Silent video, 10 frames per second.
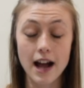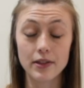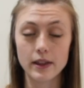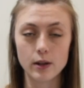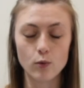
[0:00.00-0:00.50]

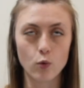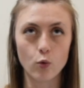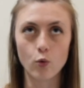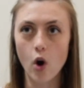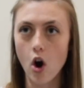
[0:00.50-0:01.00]
at the
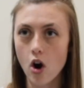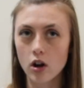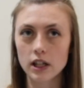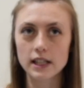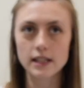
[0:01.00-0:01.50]

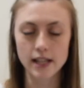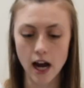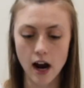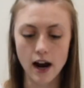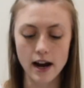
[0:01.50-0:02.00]
wrong
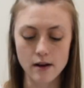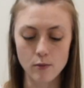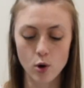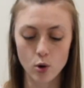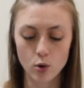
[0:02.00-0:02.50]
time,
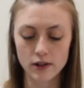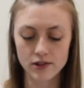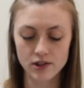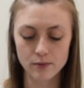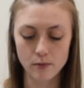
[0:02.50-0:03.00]
holy
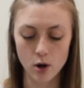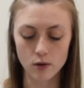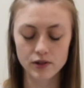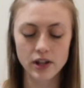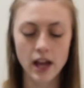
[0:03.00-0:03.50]

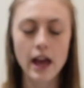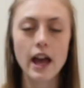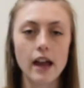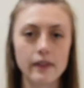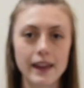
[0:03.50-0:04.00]
smokes,
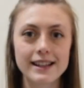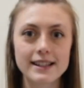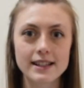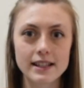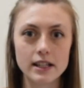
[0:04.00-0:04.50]
and they
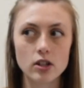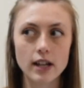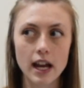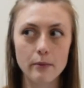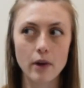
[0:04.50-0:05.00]
still
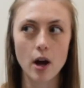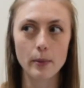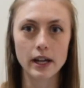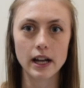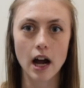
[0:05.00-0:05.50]
came
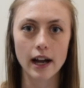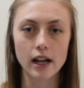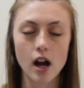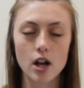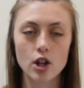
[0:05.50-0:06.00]
up, and I
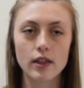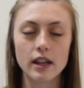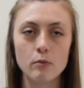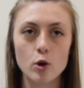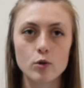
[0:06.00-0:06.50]
got
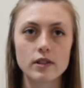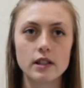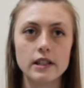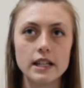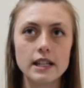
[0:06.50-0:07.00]
the
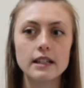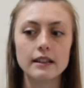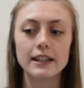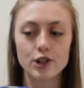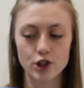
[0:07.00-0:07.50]
most
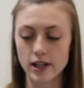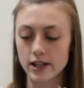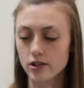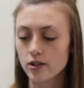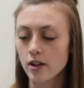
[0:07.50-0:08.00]

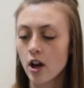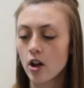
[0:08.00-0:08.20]
delicious